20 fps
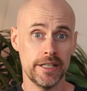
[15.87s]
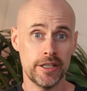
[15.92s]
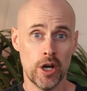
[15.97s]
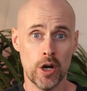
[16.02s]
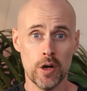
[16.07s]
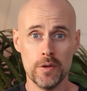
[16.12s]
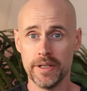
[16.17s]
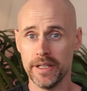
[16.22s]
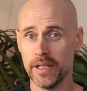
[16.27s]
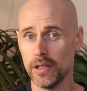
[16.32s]

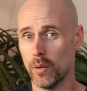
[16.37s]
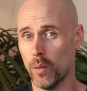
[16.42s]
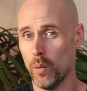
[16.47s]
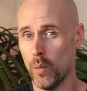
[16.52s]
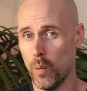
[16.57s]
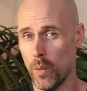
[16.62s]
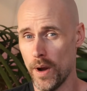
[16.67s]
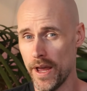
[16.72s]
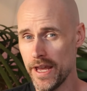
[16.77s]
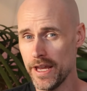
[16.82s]

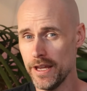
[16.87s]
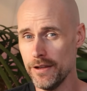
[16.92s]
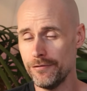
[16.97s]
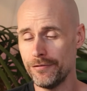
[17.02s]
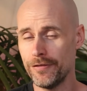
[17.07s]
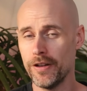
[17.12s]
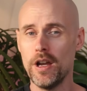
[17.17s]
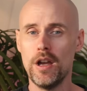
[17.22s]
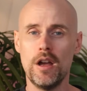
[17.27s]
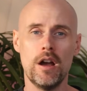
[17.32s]
coding
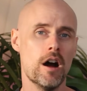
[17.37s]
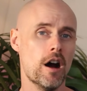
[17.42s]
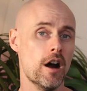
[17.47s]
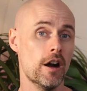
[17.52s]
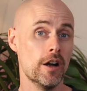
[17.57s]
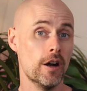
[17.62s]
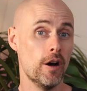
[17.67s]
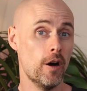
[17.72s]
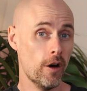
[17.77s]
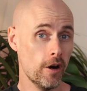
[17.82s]
wave
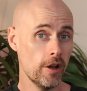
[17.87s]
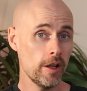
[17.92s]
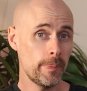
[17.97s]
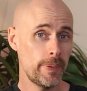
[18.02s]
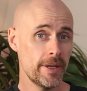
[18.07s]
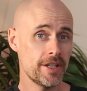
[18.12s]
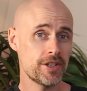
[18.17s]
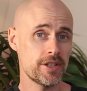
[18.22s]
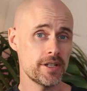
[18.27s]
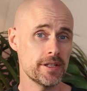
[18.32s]
are all
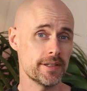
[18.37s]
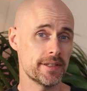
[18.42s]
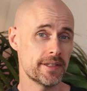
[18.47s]
pitching